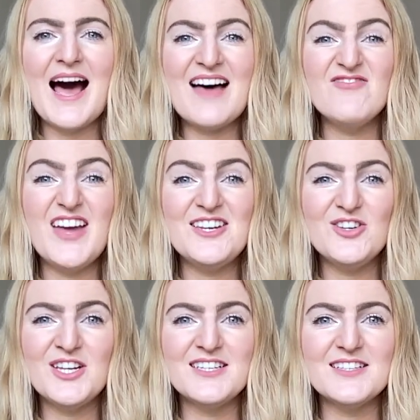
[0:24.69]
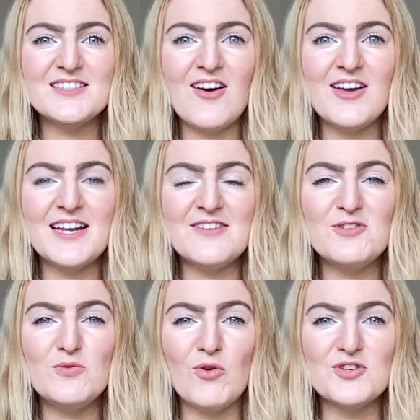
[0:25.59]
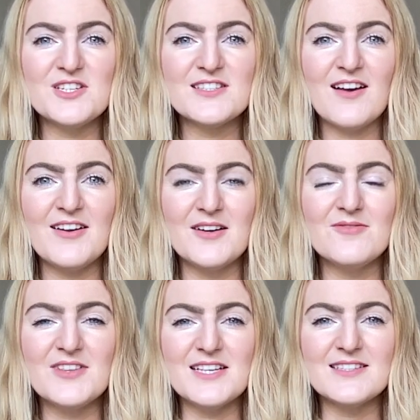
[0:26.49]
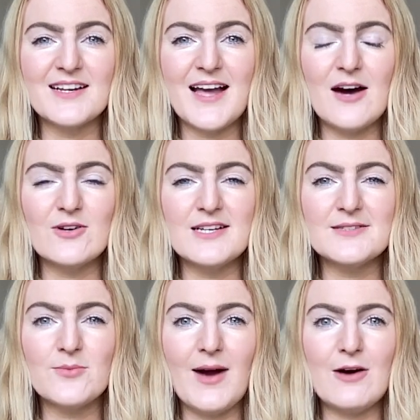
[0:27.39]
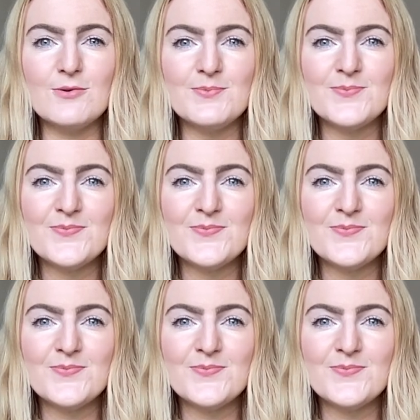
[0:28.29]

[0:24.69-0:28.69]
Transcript: and then you can decide if you want to sign up for this account as well.